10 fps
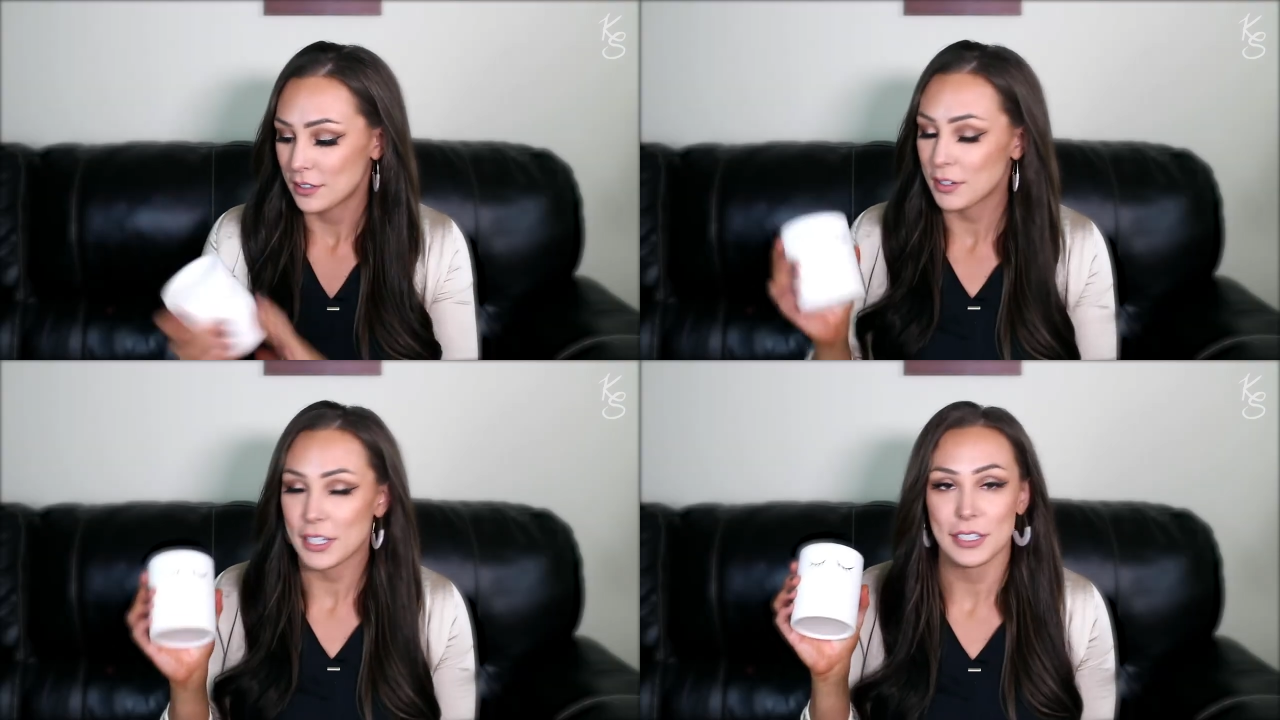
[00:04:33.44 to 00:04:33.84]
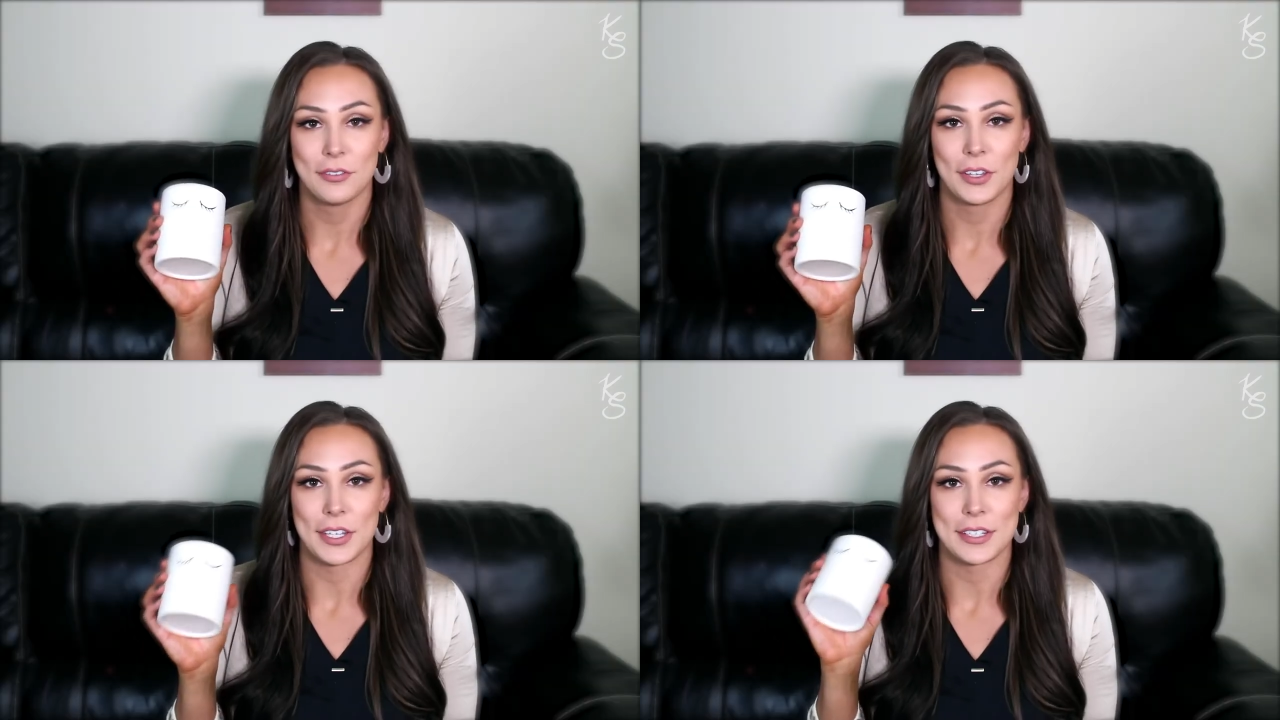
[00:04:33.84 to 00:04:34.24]
fell in
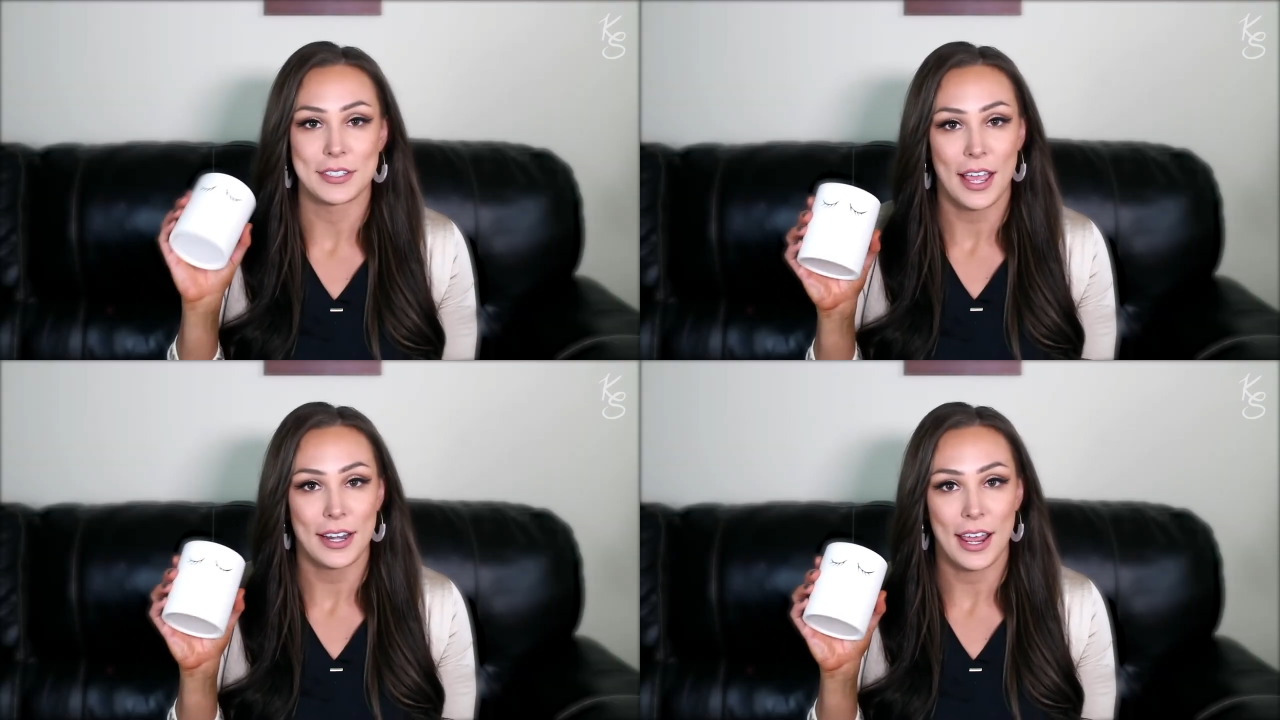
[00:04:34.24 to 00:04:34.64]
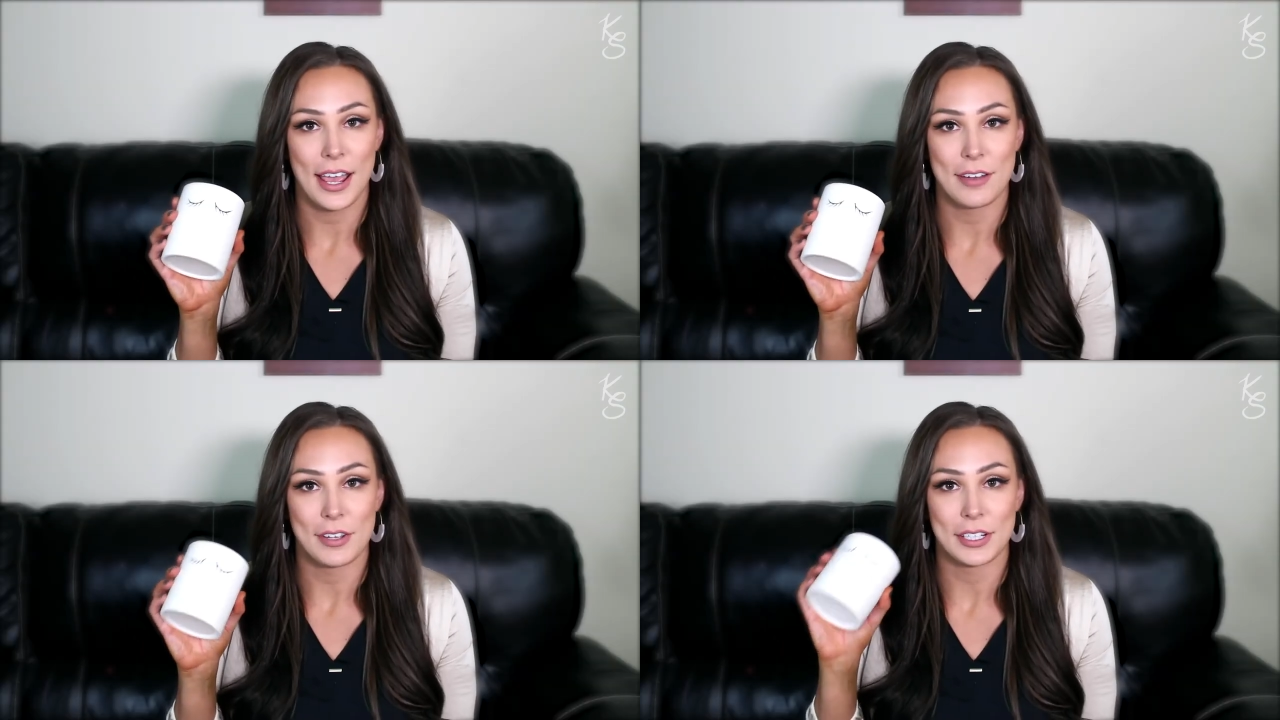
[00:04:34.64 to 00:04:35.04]
love with this, had to
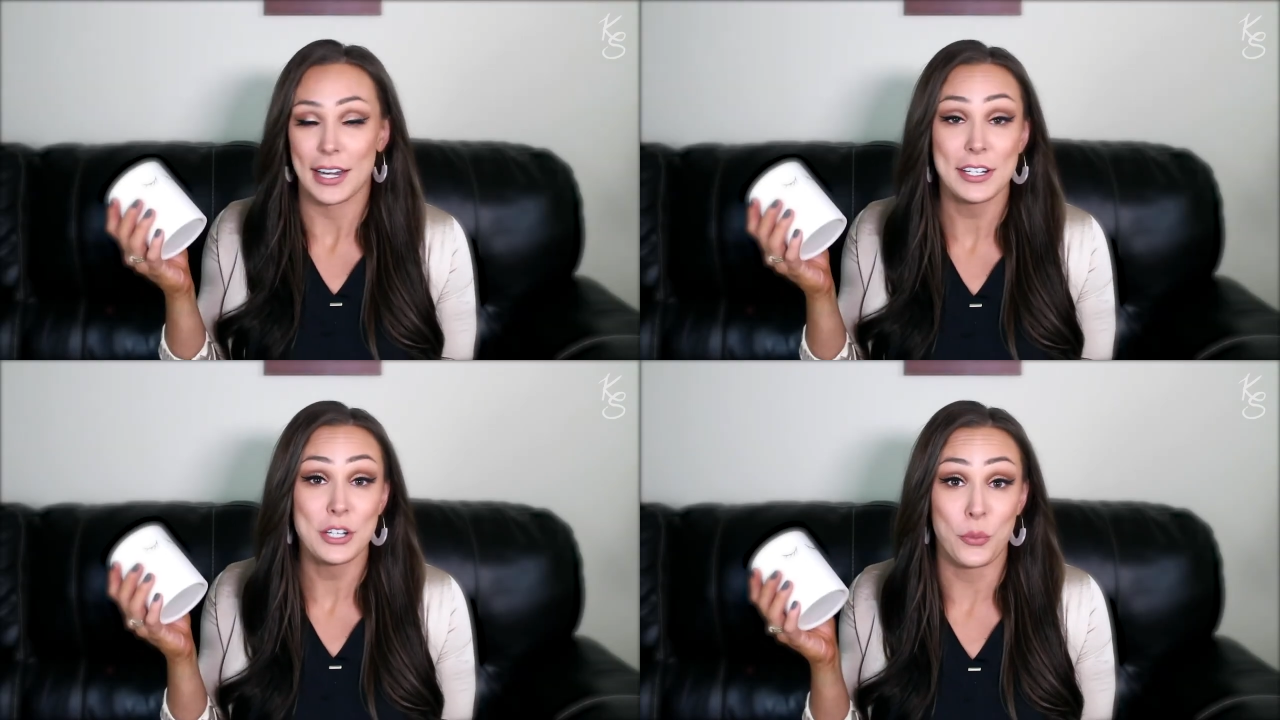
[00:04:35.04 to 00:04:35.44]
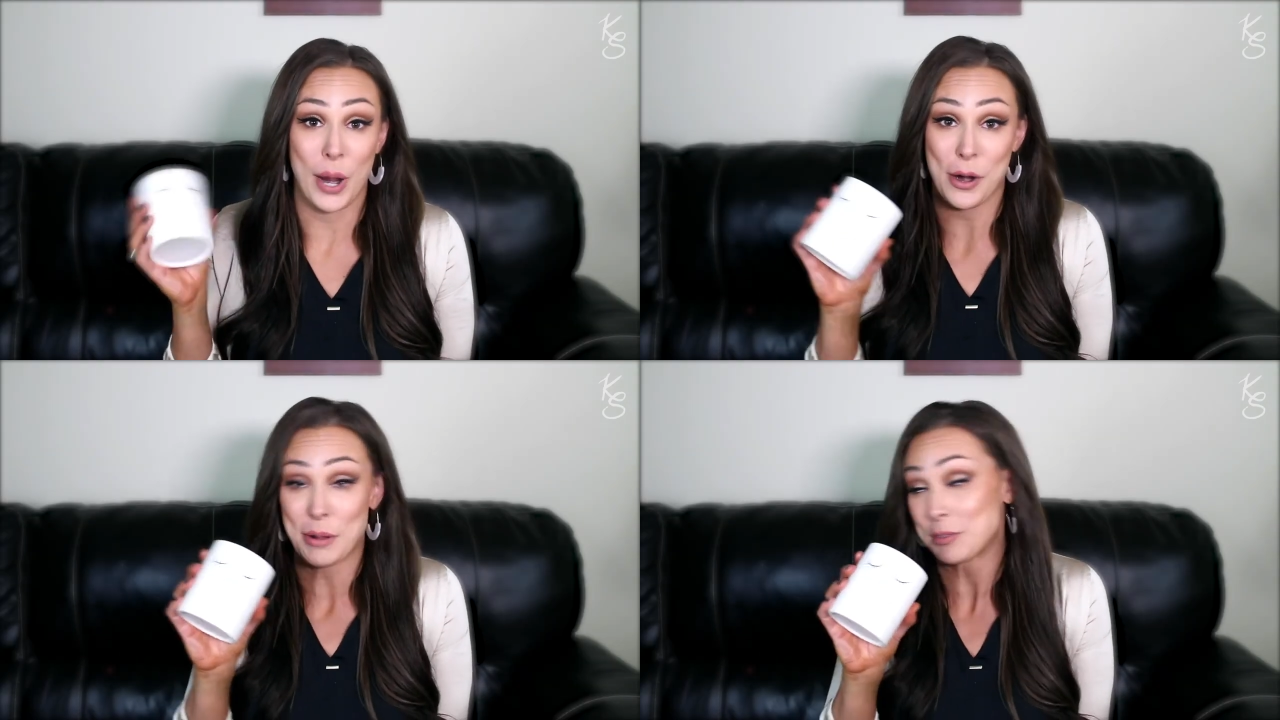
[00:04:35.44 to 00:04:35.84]
have it. I didn't know
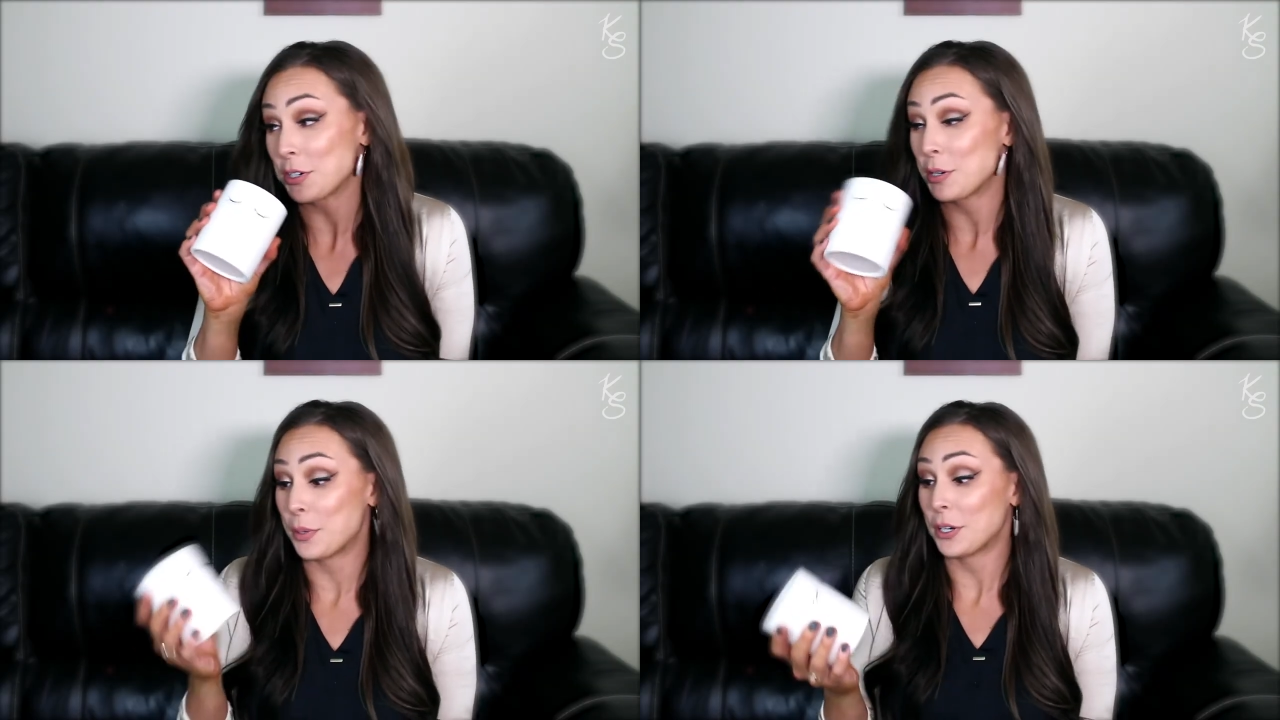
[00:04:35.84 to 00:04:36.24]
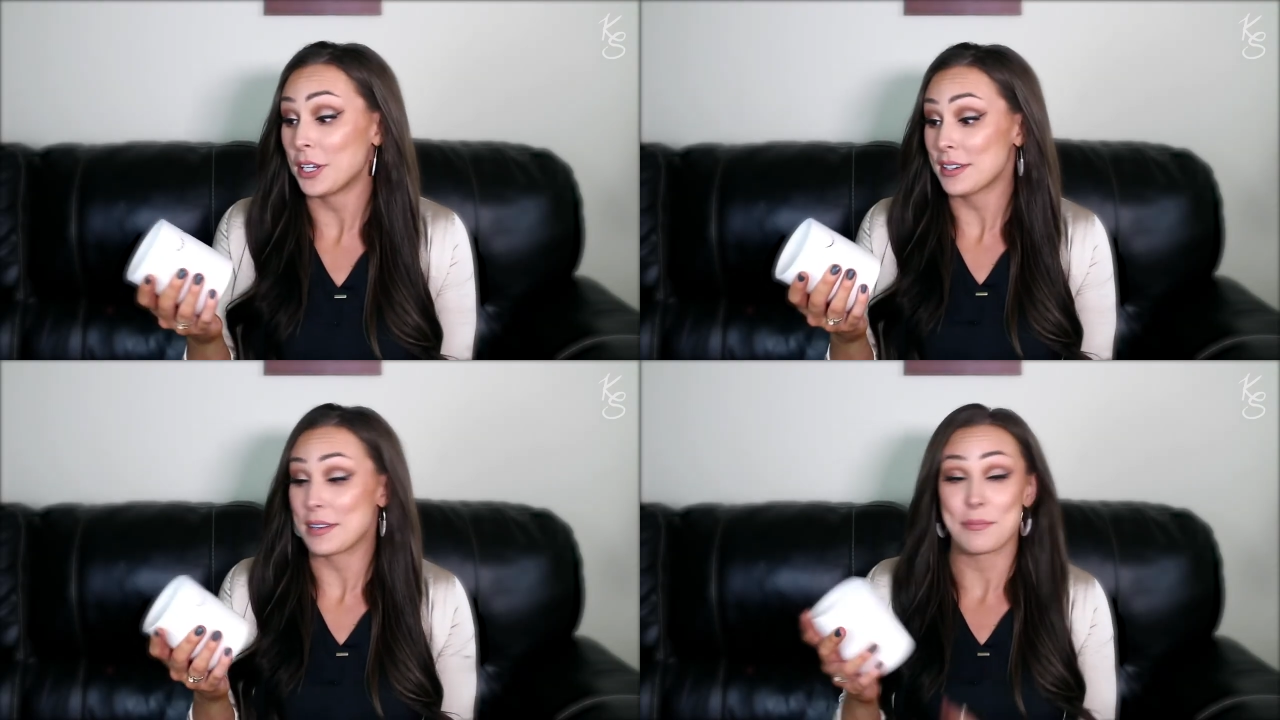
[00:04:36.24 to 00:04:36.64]
where I was going to put
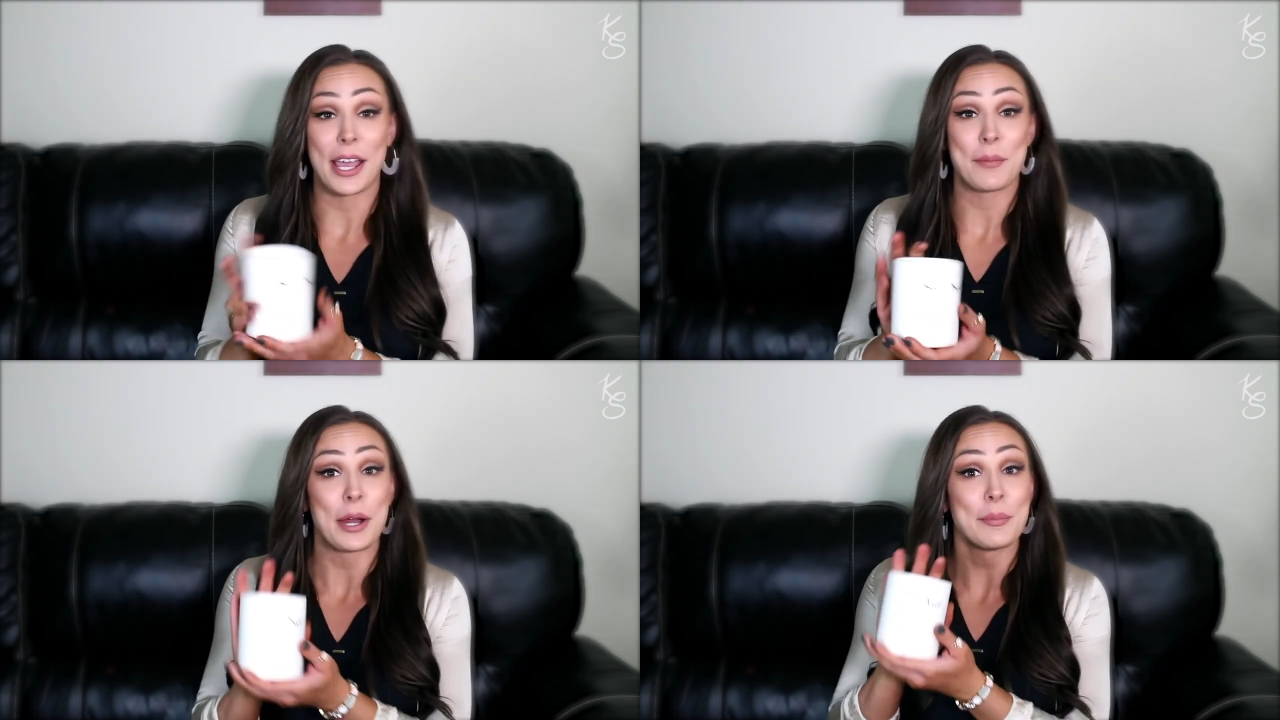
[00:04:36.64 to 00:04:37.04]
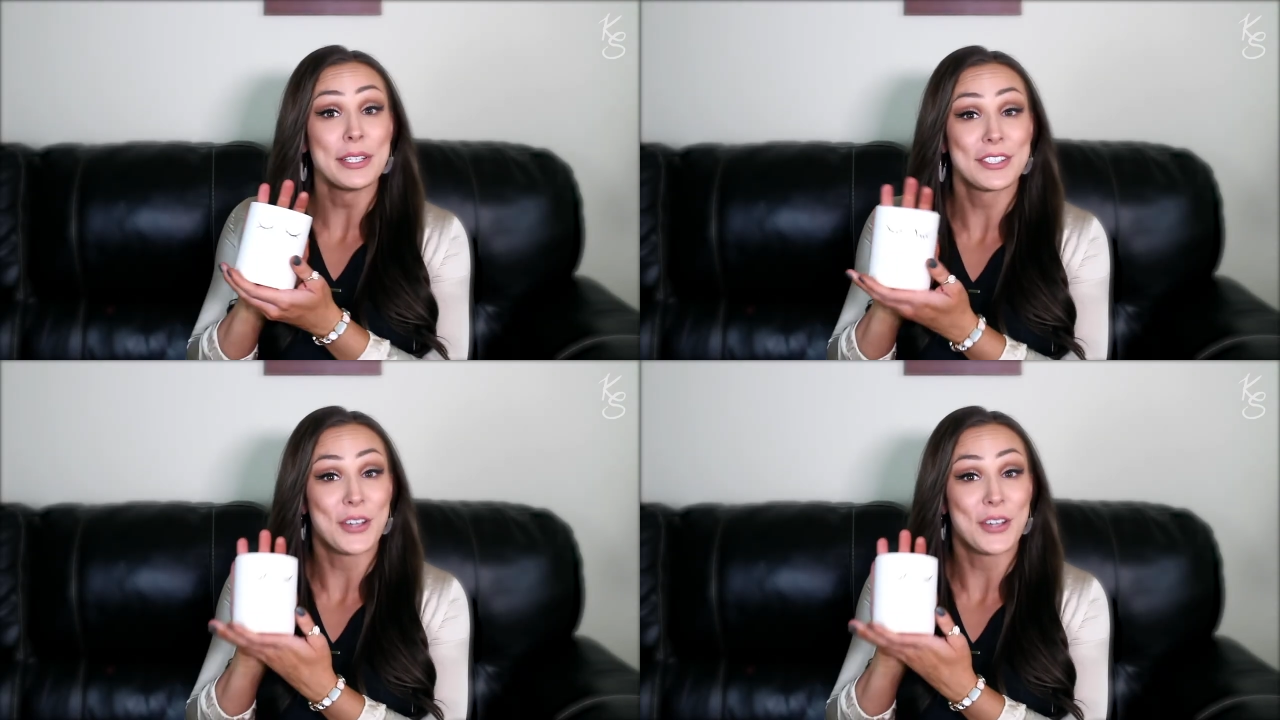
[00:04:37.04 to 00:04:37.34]
it in my apartment,